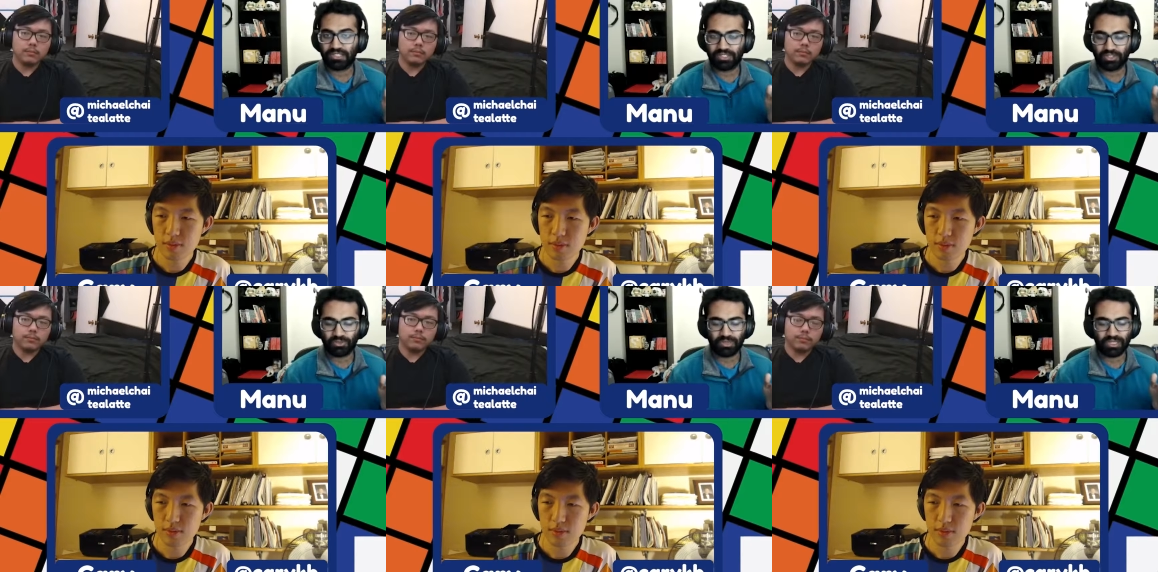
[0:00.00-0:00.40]

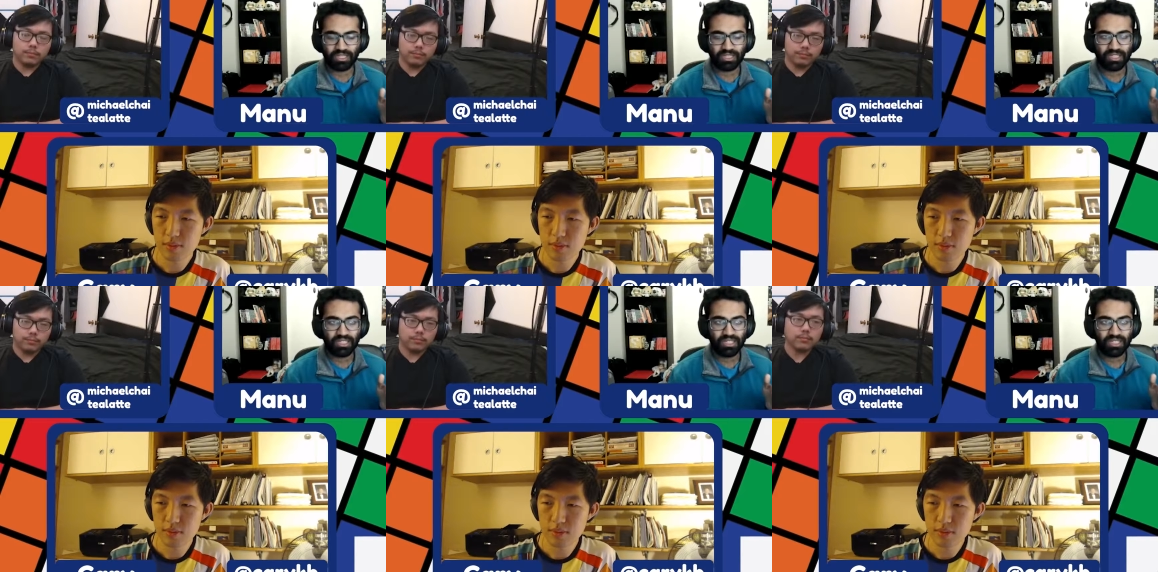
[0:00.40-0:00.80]
Speaker 1: cubing
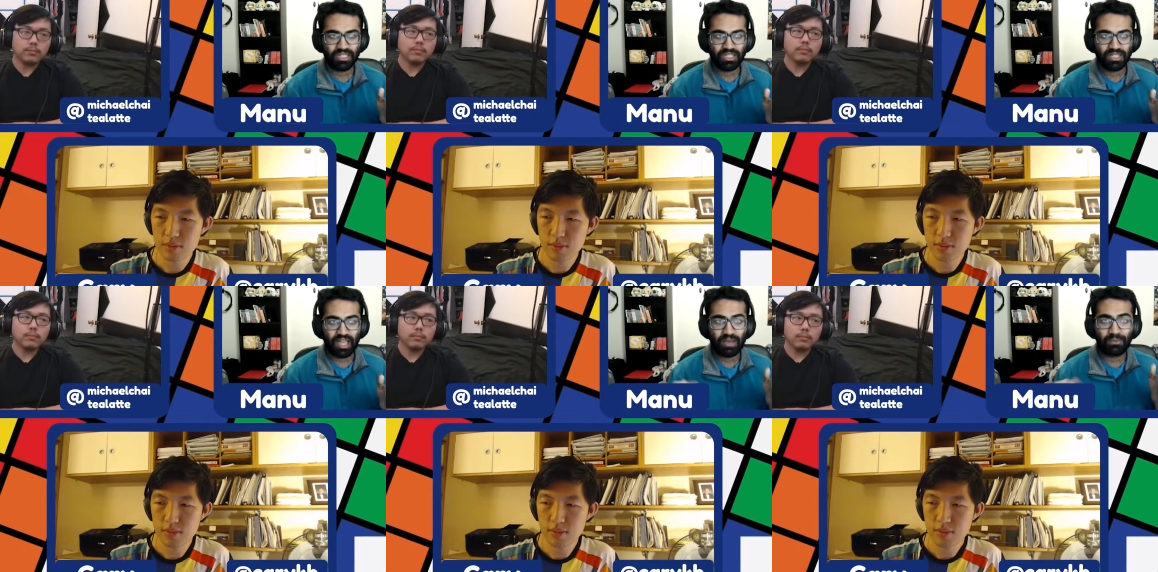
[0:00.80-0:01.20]

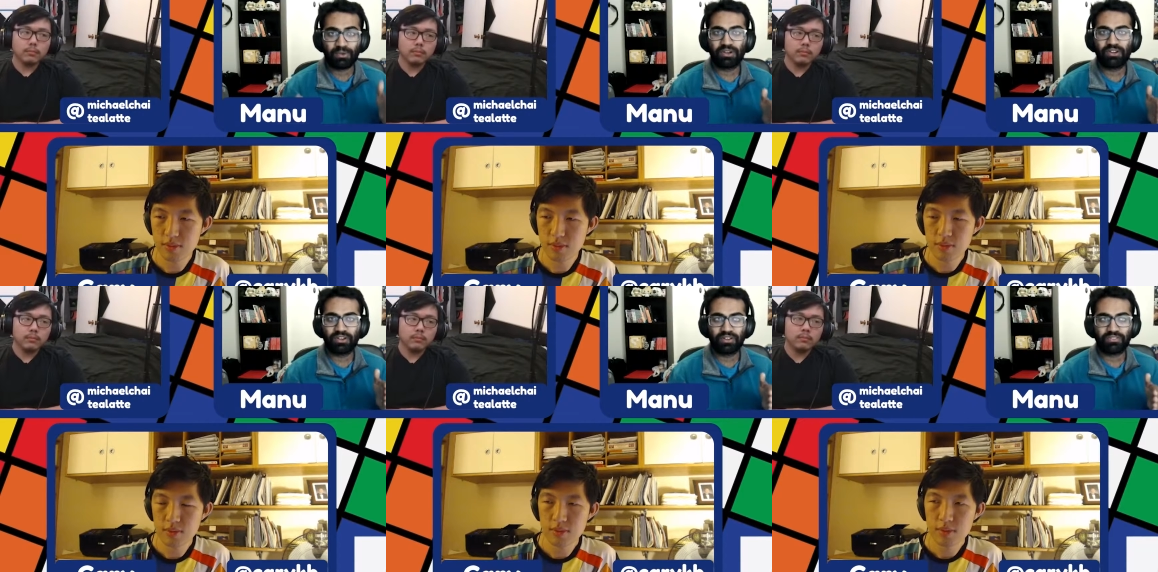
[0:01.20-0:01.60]
i
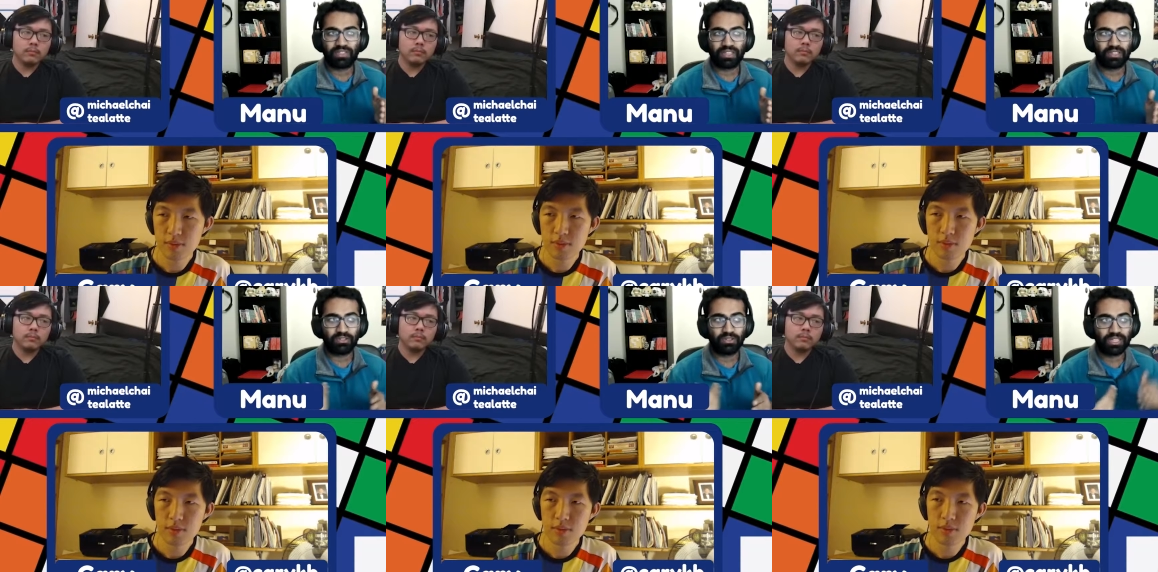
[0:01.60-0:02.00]
wonder if
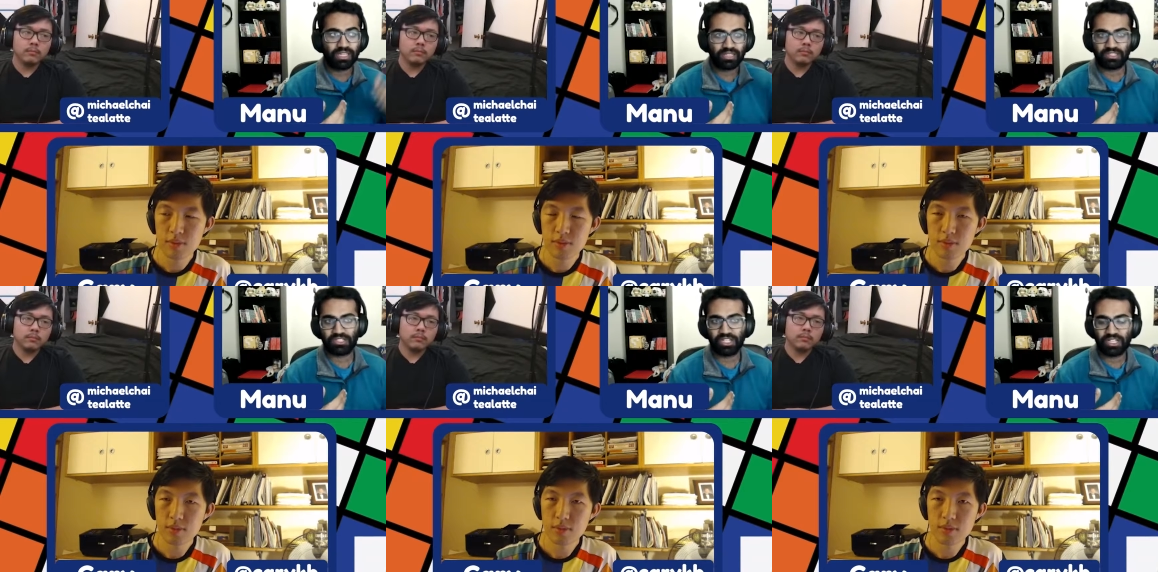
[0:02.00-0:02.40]
like looking
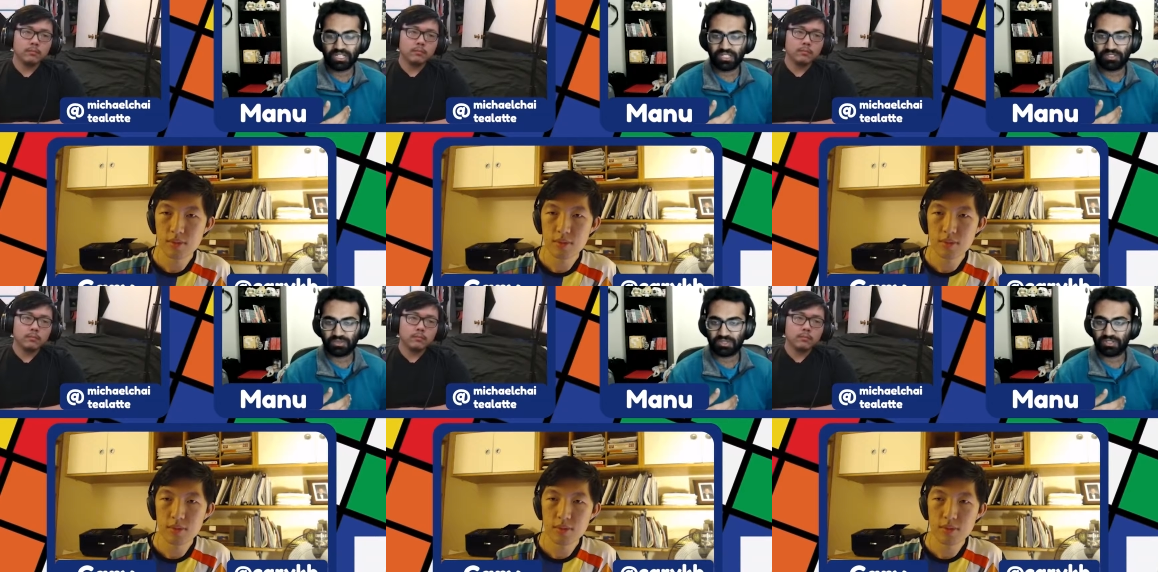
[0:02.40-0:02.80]
at the
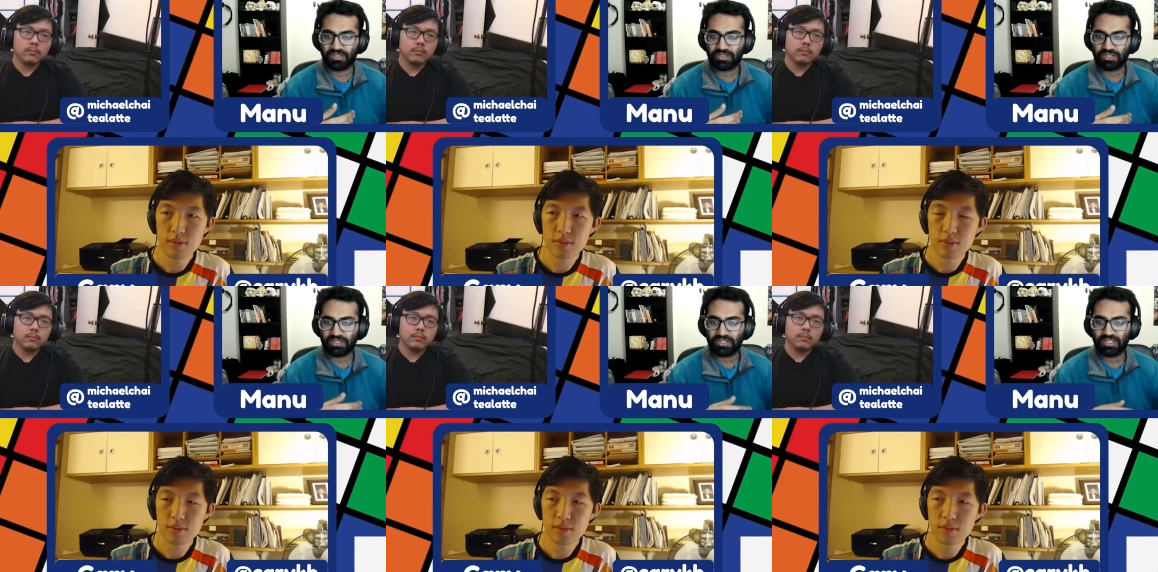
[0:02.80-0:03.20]
chinese
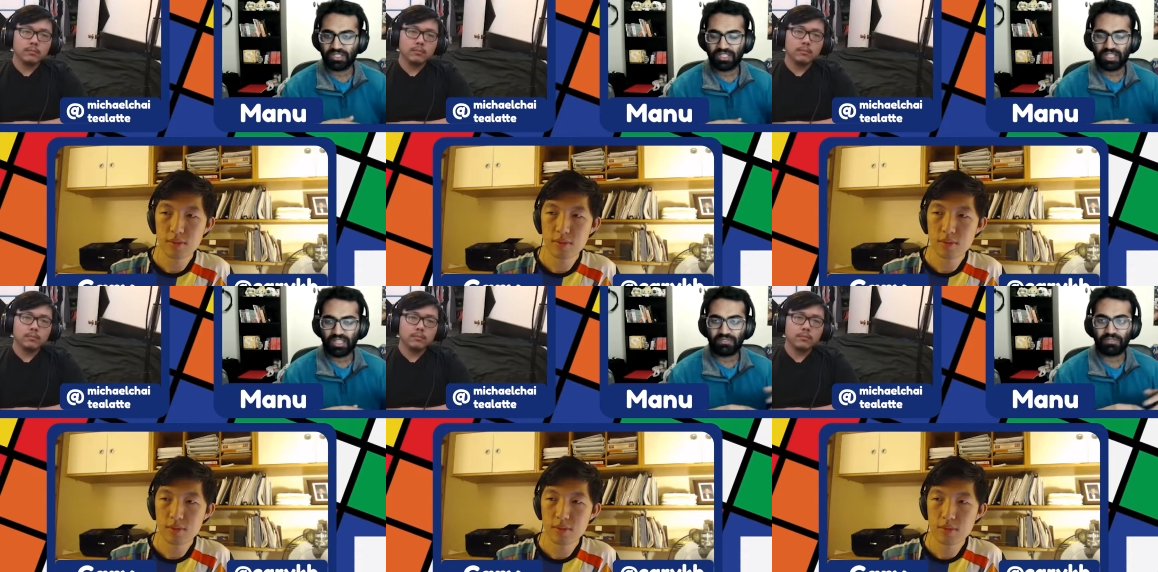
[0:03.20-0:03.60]
results
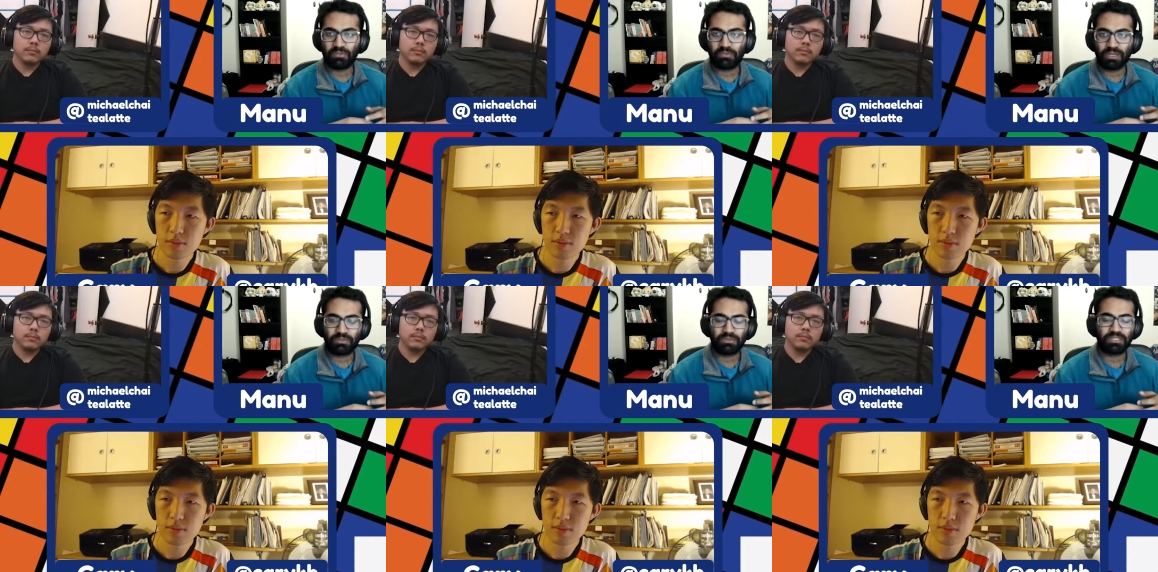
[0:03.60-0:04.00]
if you'd
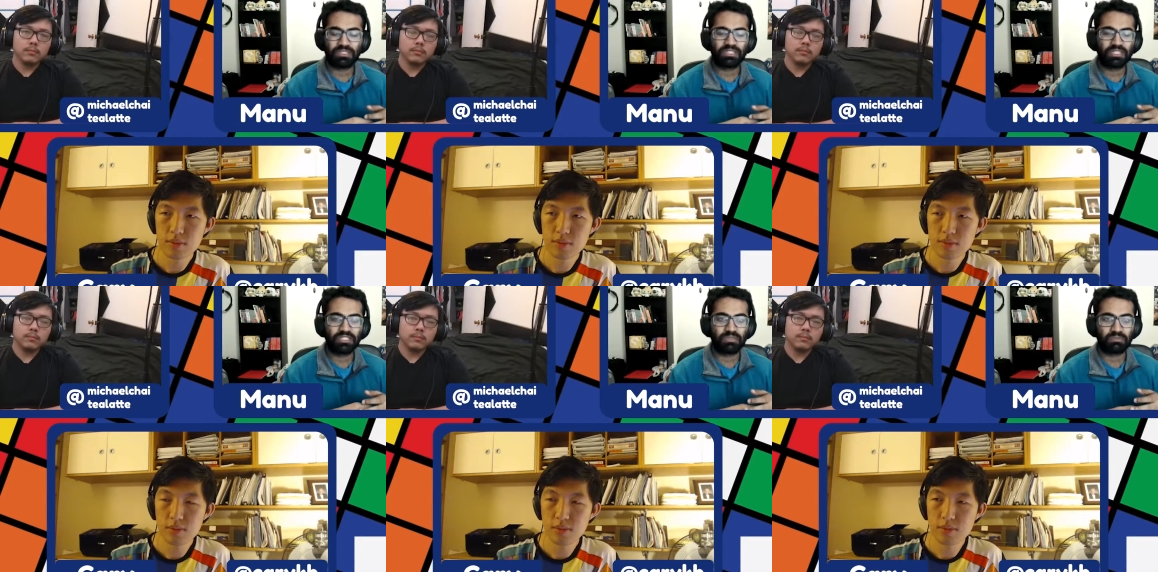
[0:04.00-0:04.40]
be able to
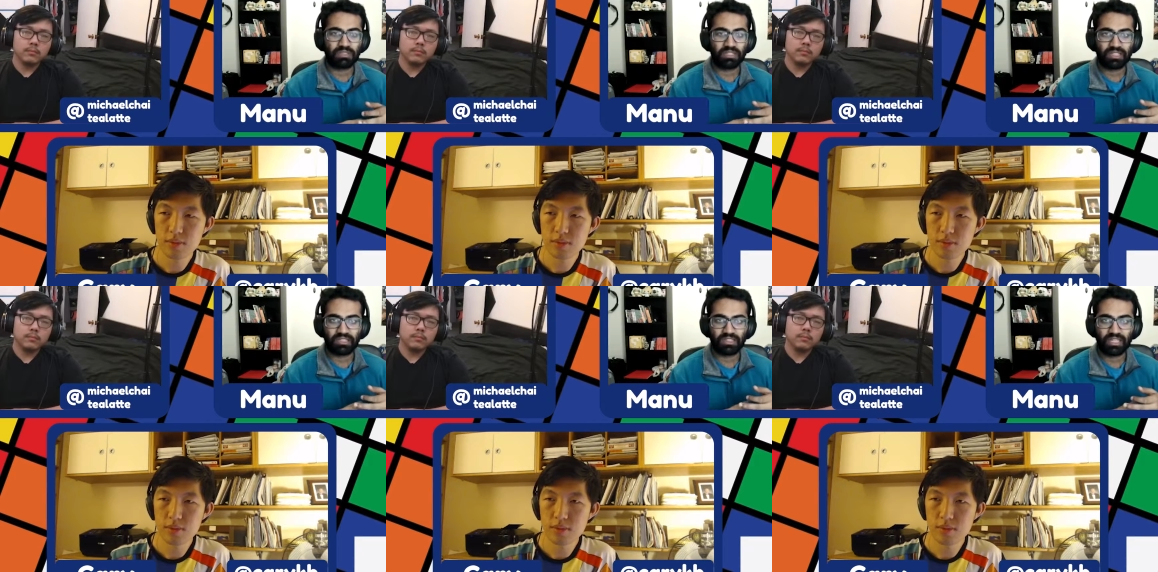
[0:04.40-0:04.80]
see something
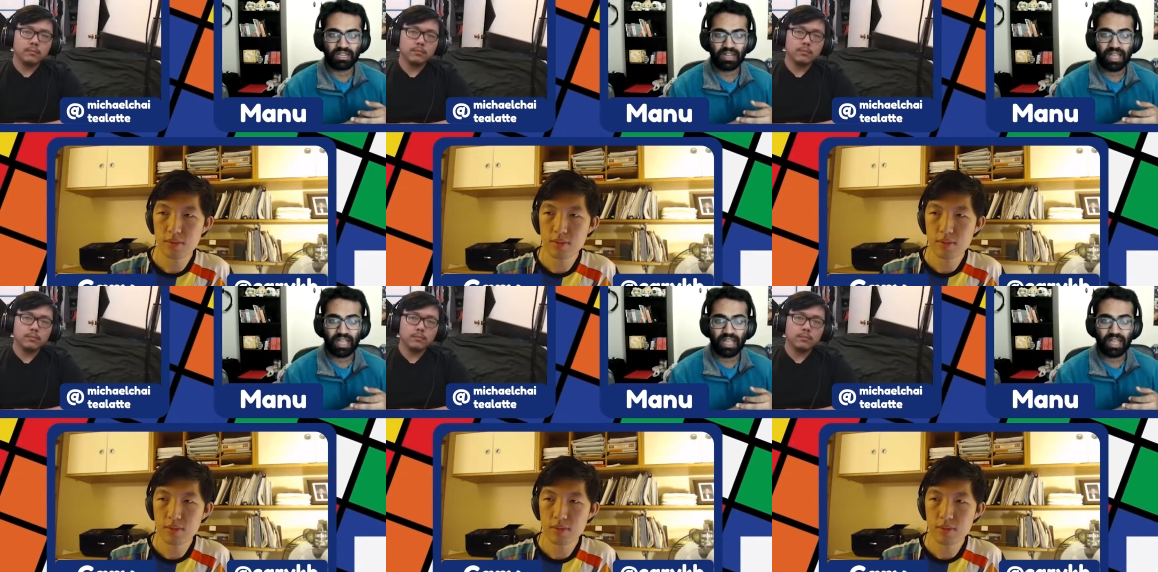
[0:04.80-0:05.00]
like that